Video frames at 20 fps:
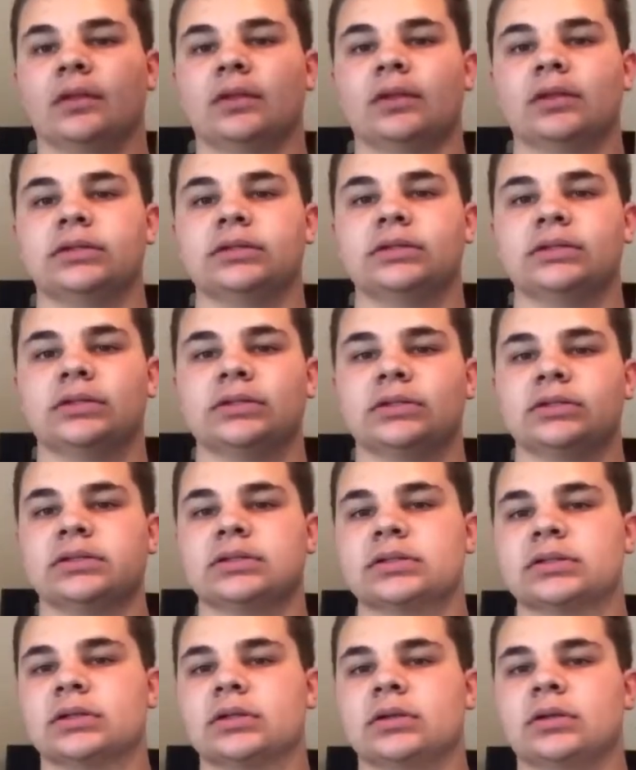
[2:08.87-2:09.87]
This
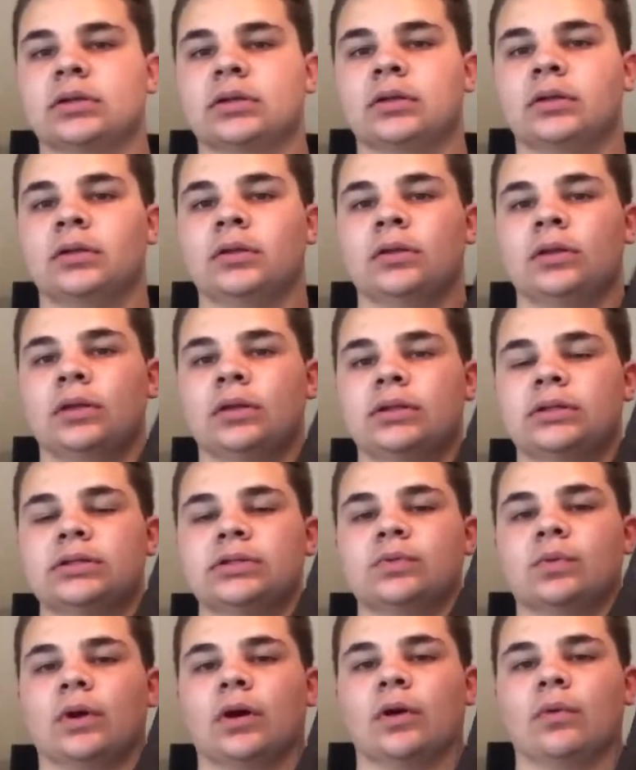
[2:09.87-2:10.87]
is
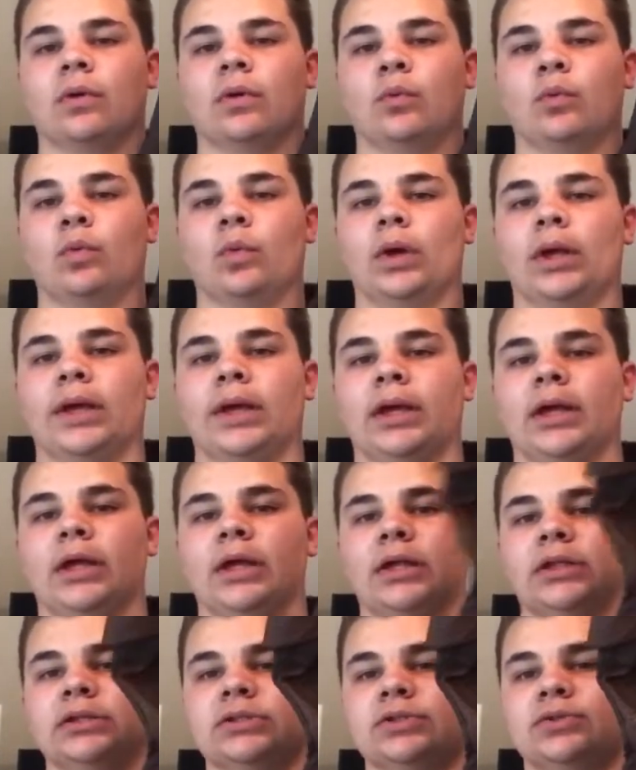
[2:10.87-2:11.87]
where I went
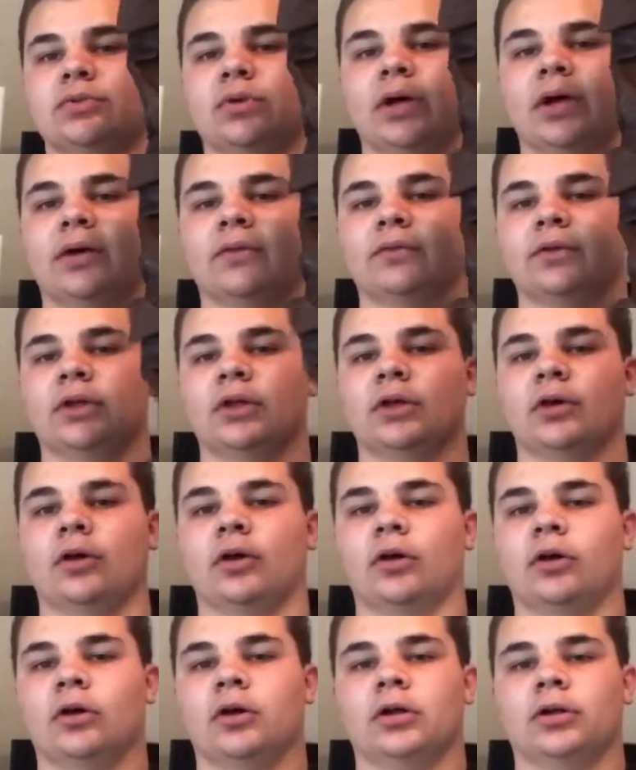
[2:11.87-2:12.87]
way too heavy
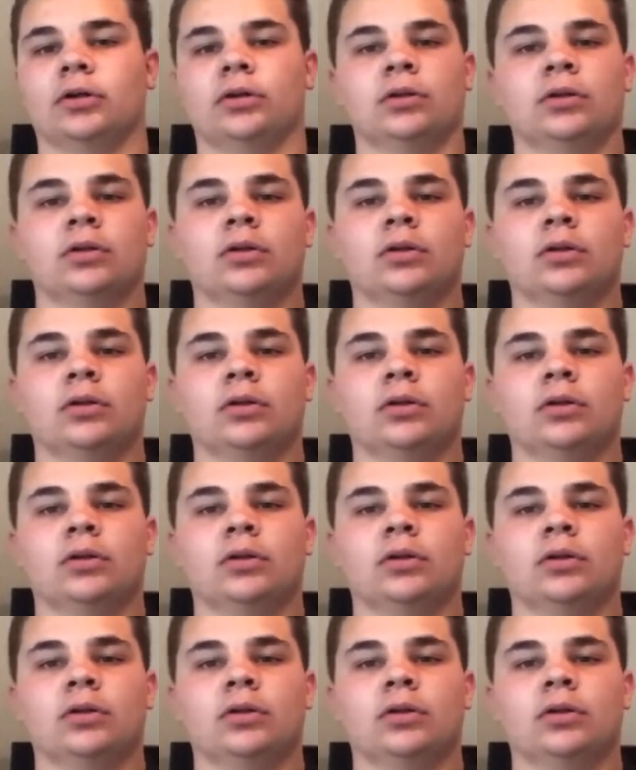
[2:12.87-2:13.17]
on